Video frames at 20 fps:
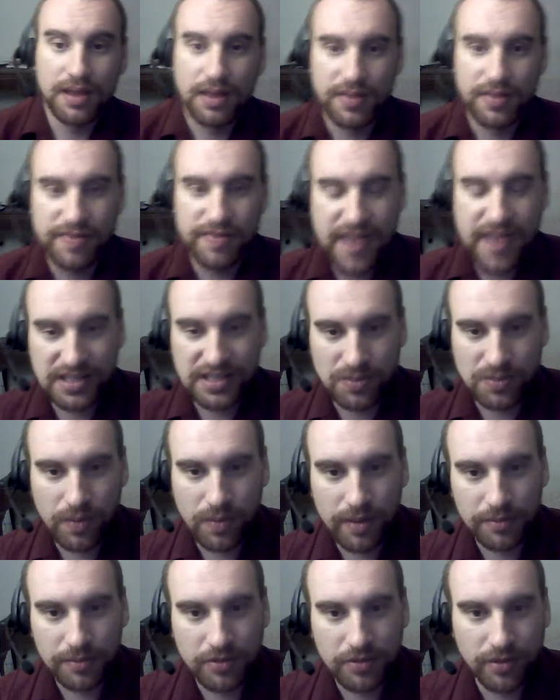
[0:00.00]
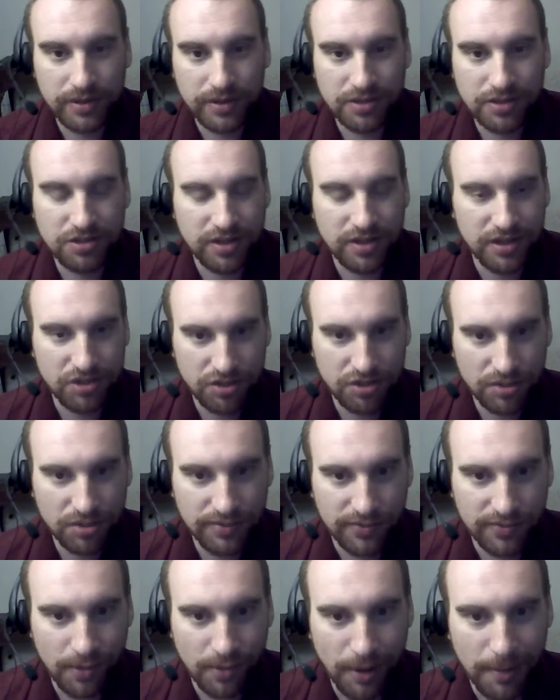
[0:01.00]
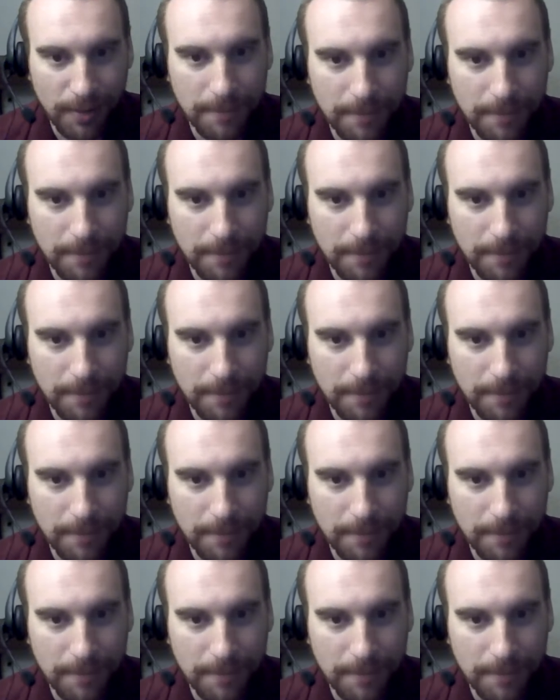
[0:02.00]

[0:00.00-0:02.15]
That's what I'm going to try to shoot for.